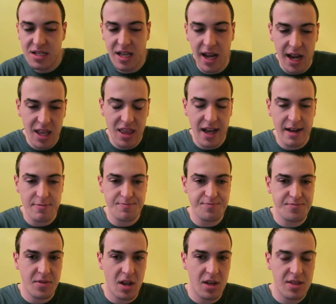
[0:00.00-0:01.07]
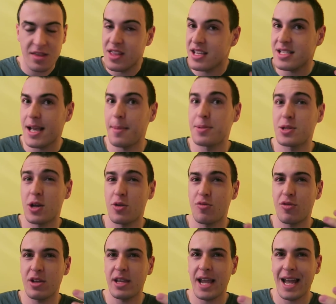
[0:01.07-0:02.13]
to see that this
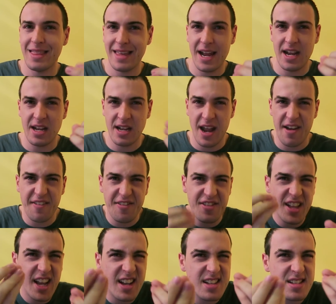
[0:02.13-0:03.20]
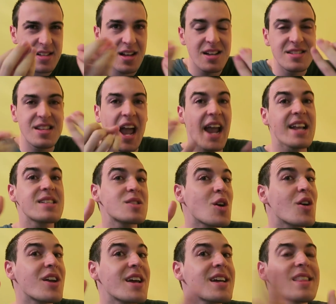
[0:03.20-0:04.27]
episode really had that Netflix taste
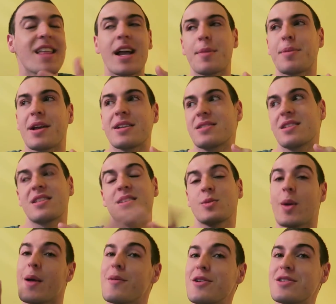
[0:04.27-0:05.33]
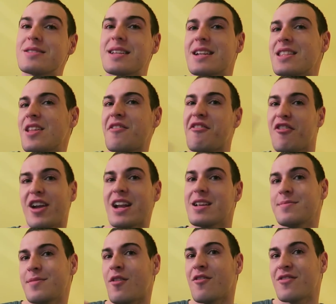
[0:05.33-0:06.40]
on it, like, because of the swear words and the
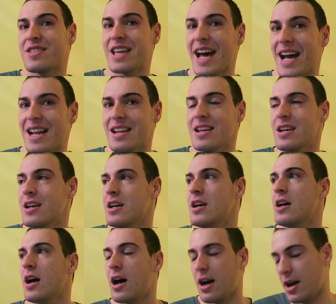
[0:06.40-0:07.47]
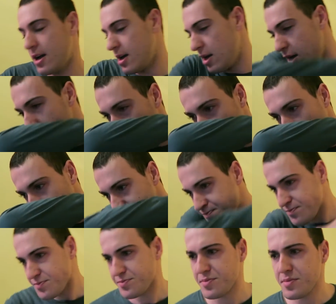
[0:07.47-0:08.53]
freedom of that.
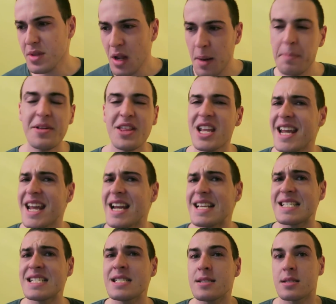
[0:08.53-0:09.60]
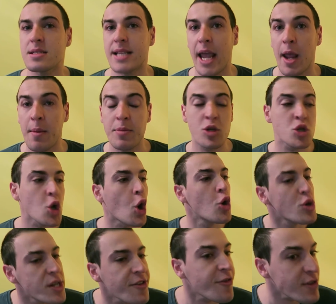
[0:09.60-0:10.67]
But then again, it didn't seem
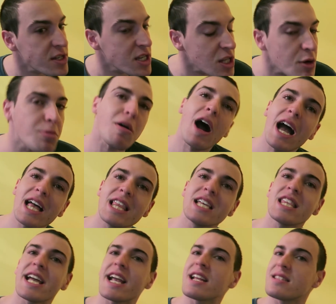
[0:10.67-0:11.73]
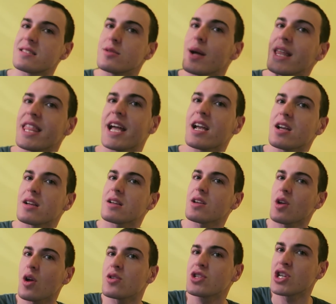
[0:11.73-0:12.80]
so different to the pilot. Like, it still had that
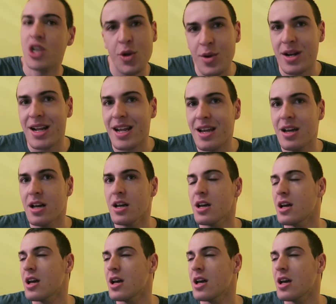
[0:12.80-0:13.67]
continuity.